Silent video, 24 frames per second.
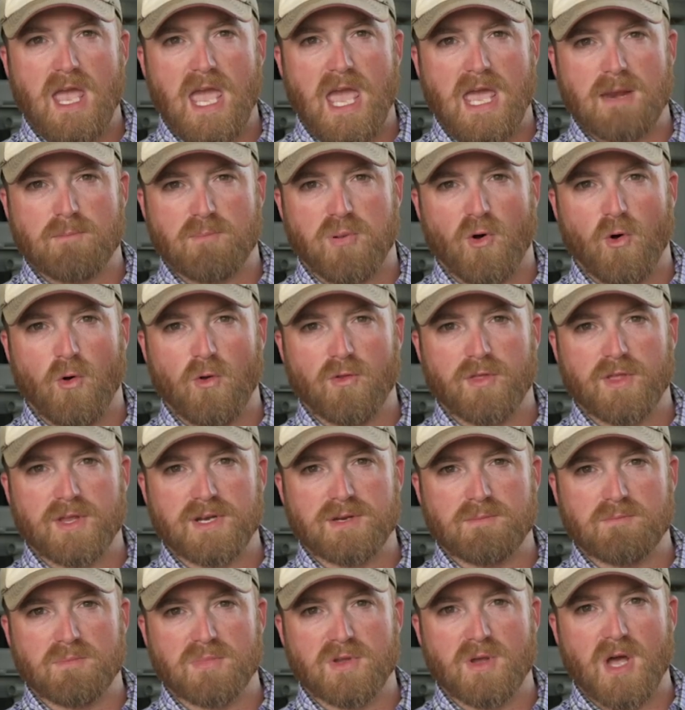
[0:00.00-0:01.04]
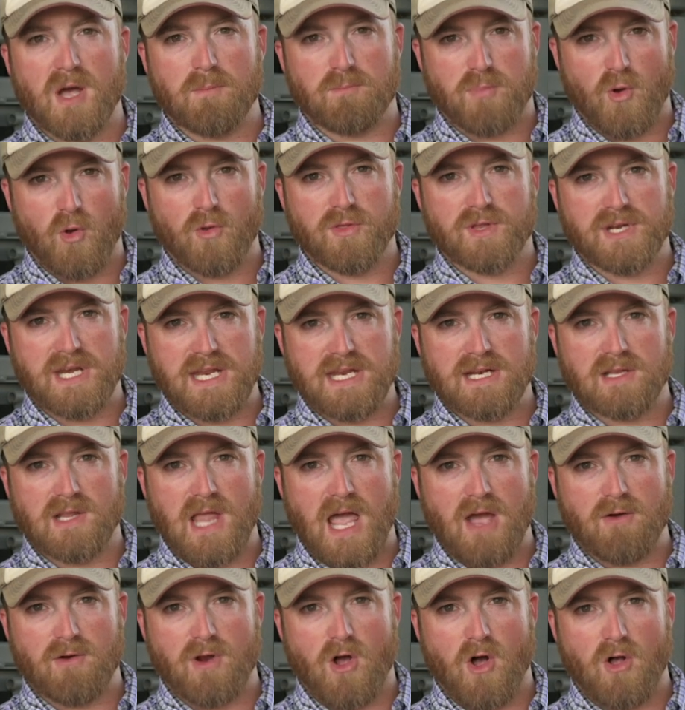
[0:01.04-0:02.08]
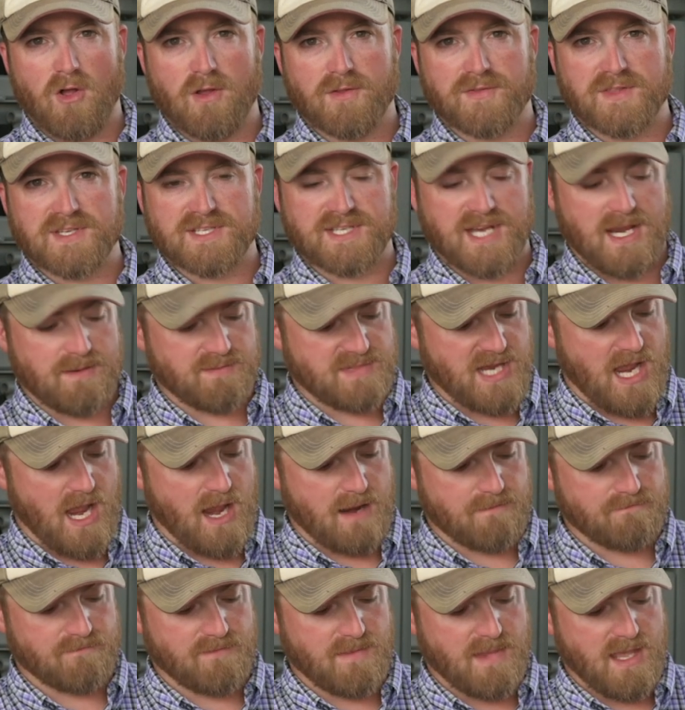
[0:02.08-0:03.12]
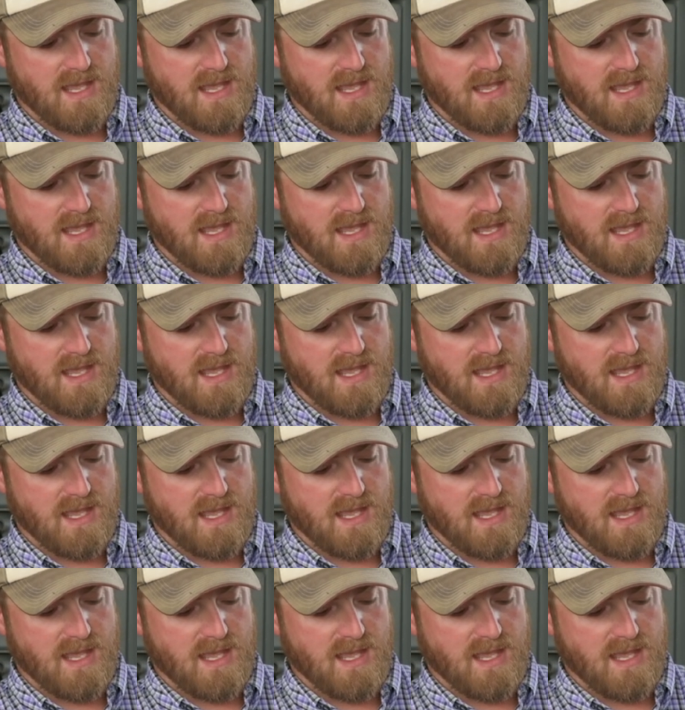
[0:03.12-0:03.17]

and pull the needle out all at the same time.